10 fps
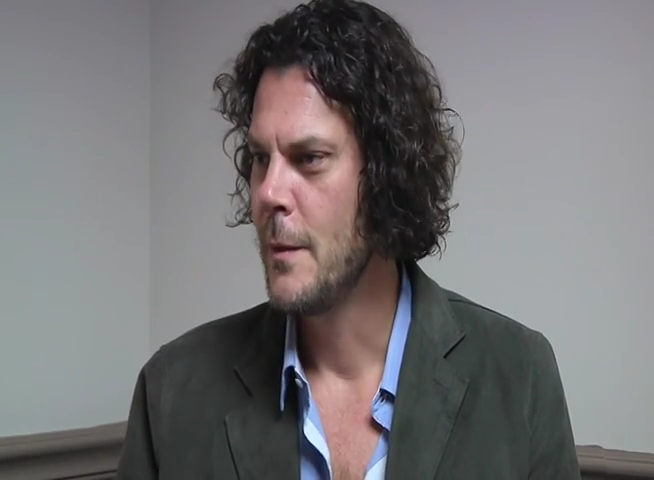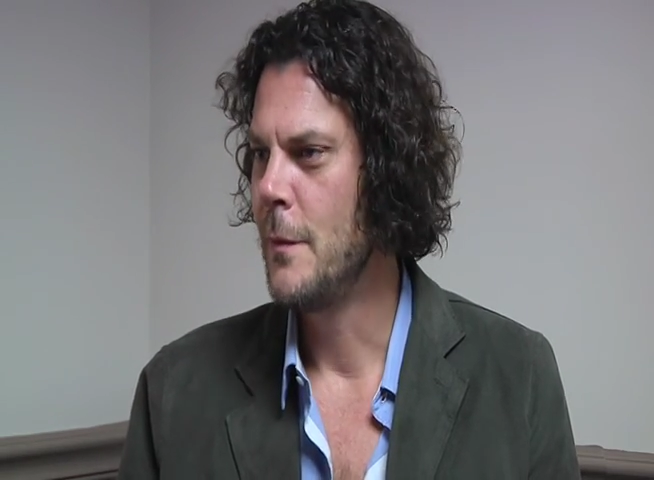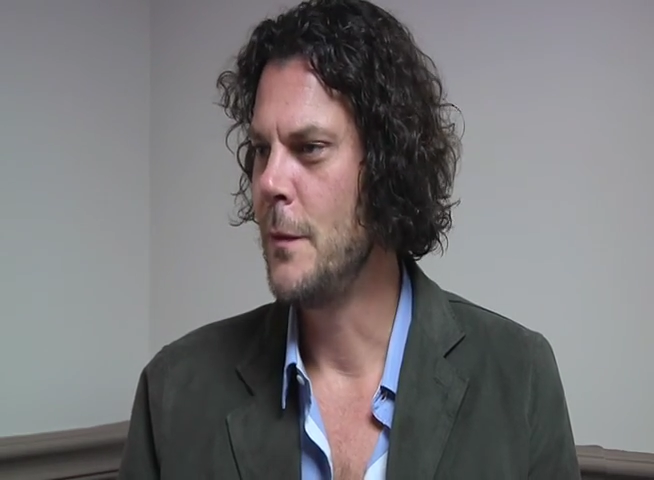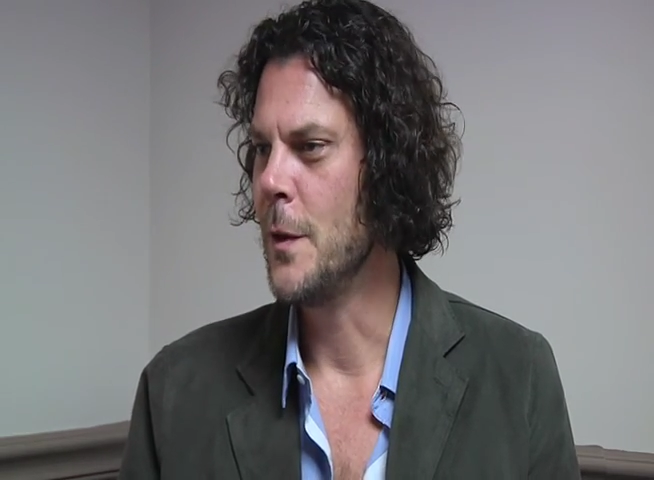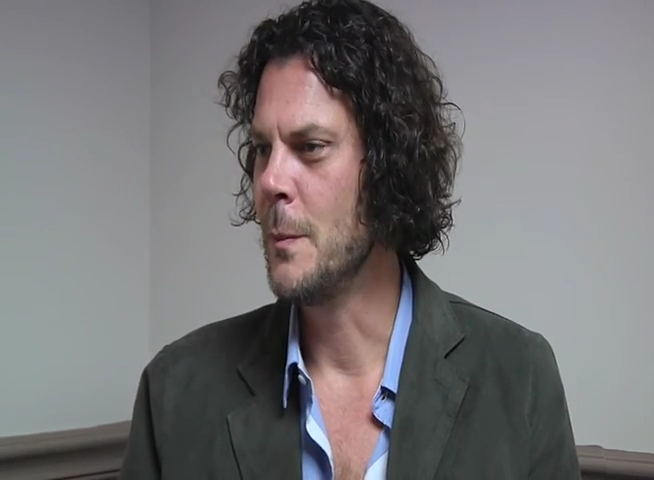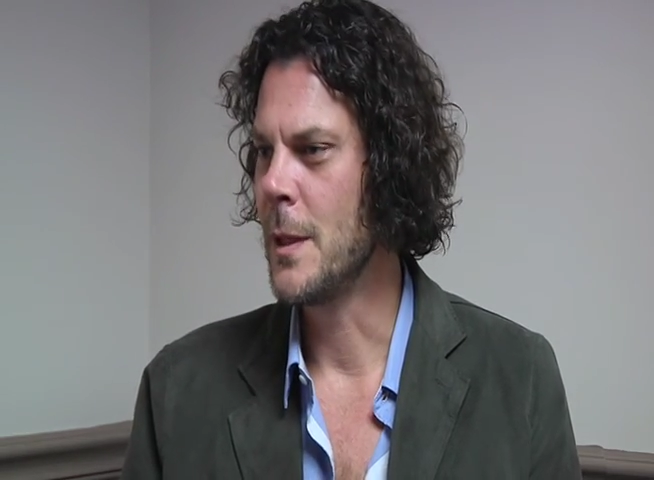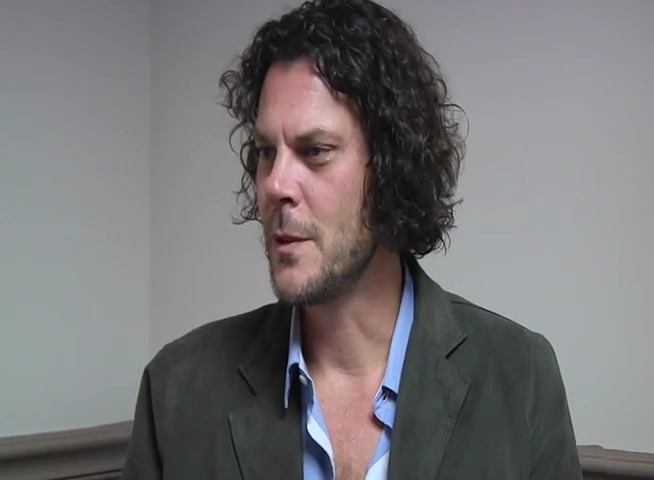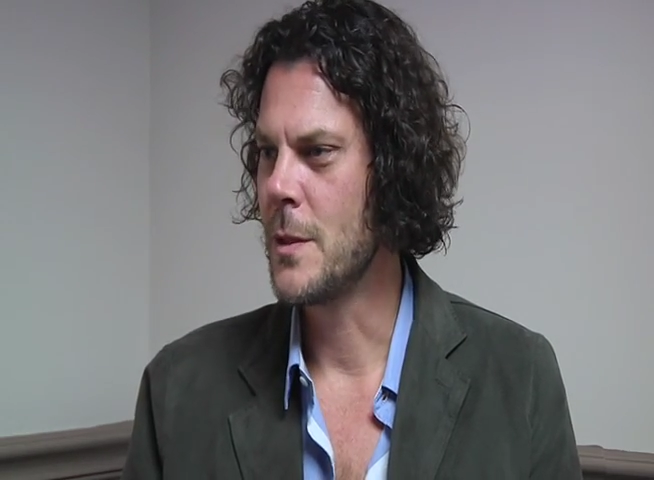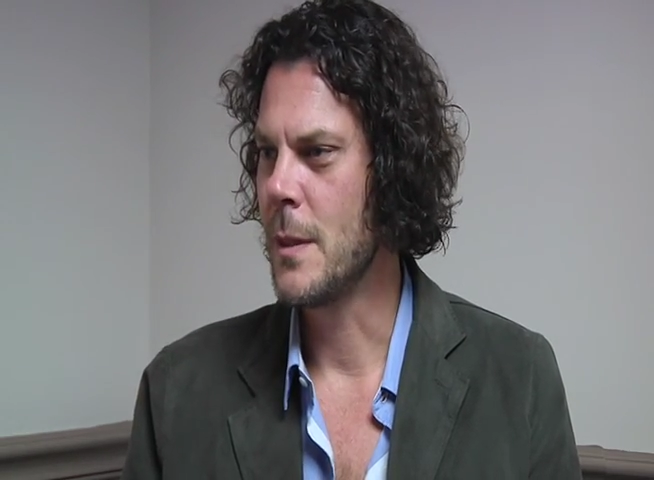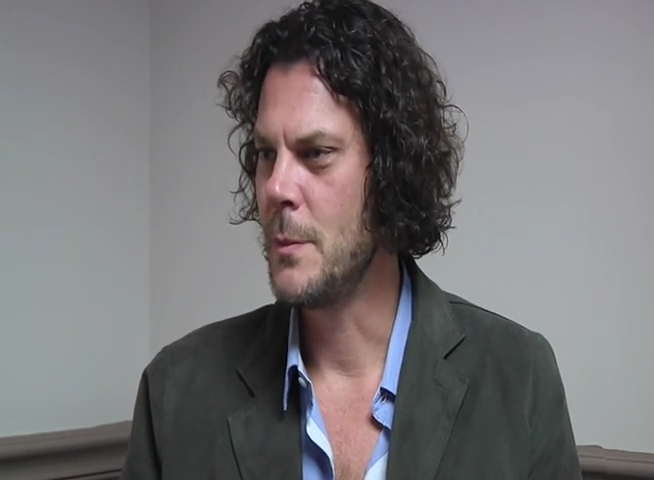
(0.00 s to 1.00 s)
filming your
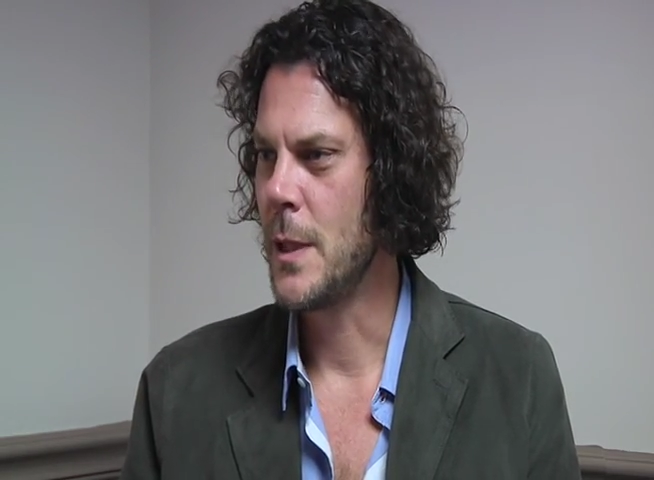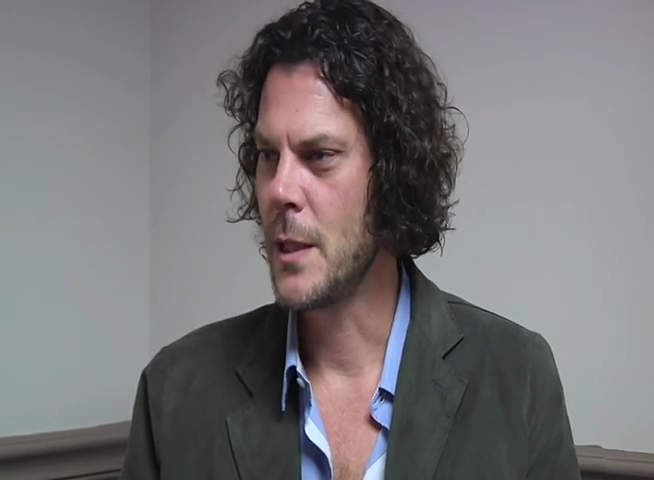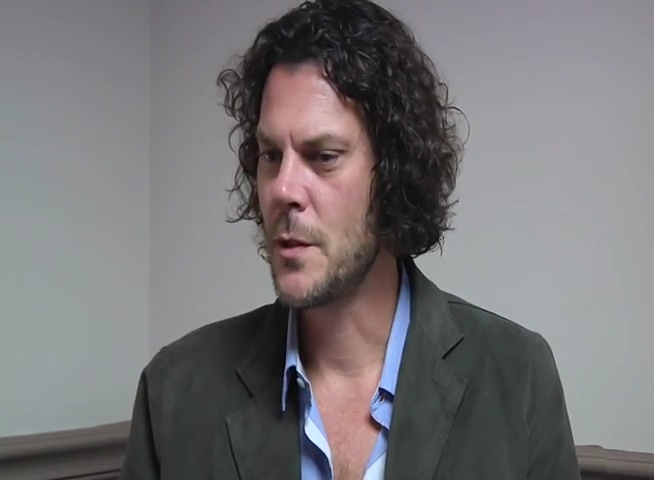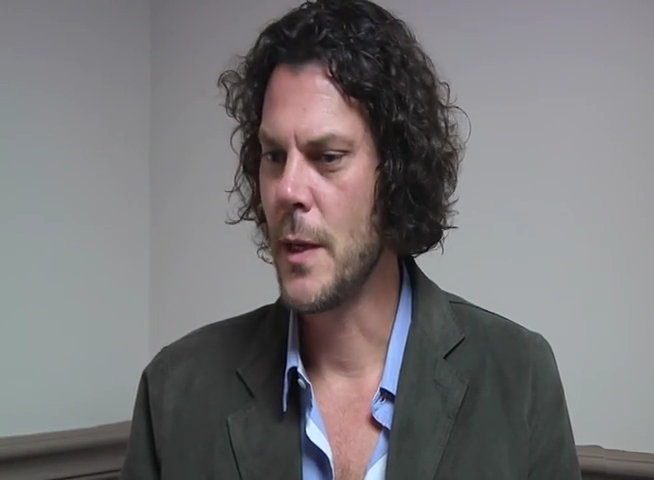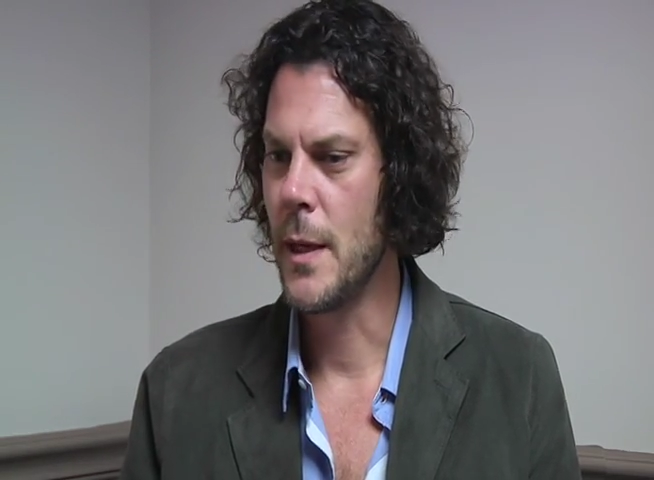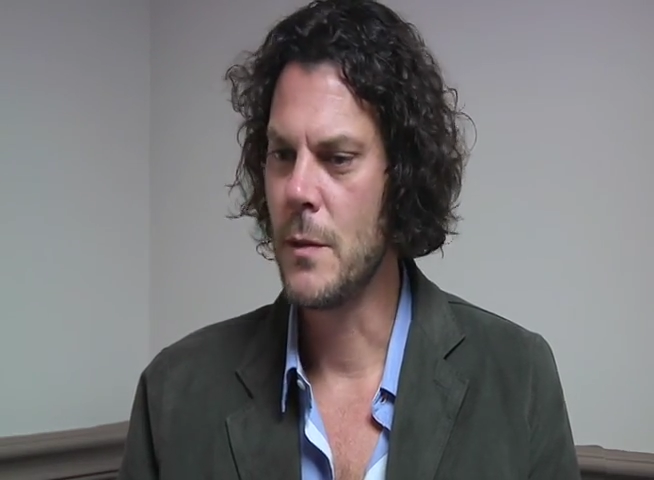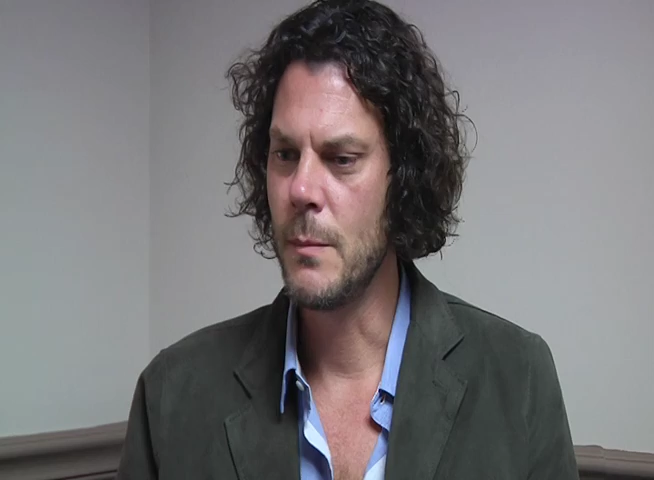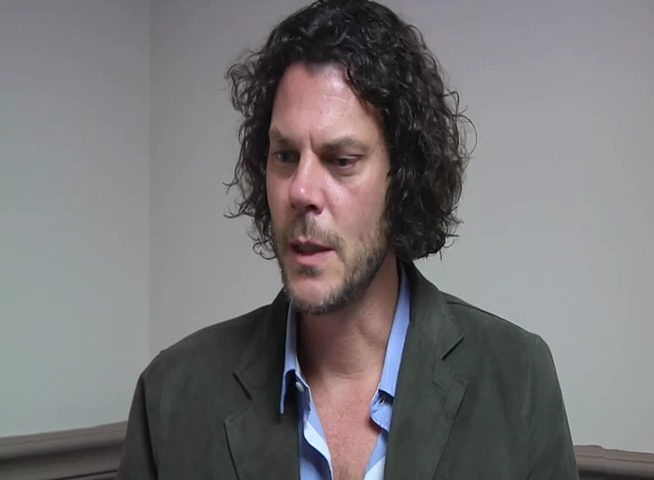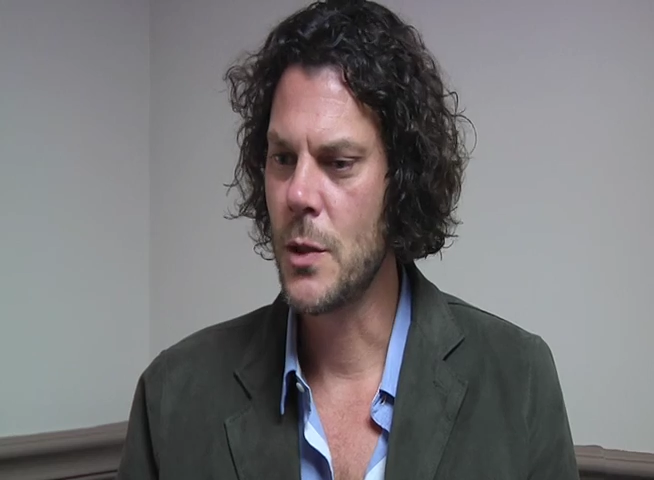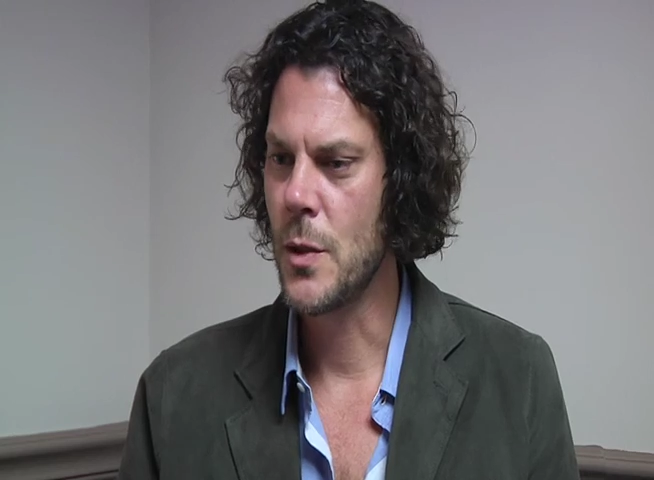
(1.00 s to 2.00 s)
subject, trying to
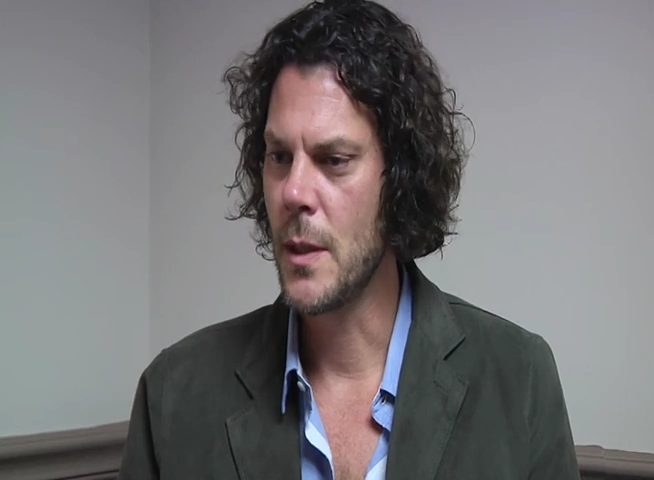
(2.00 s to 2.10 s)
make sure